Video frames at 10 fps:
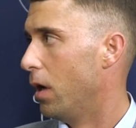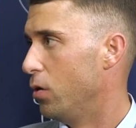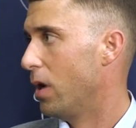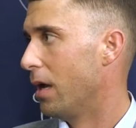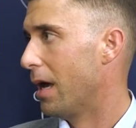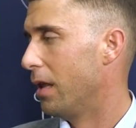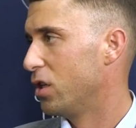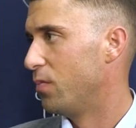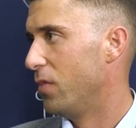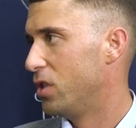You got a guy
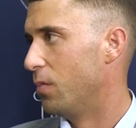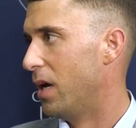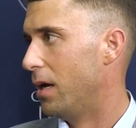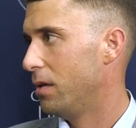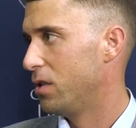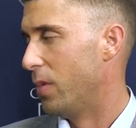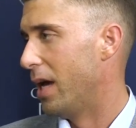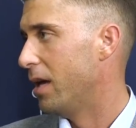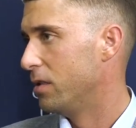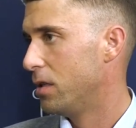like
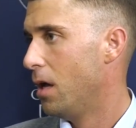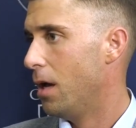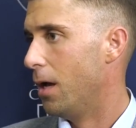Shabazz.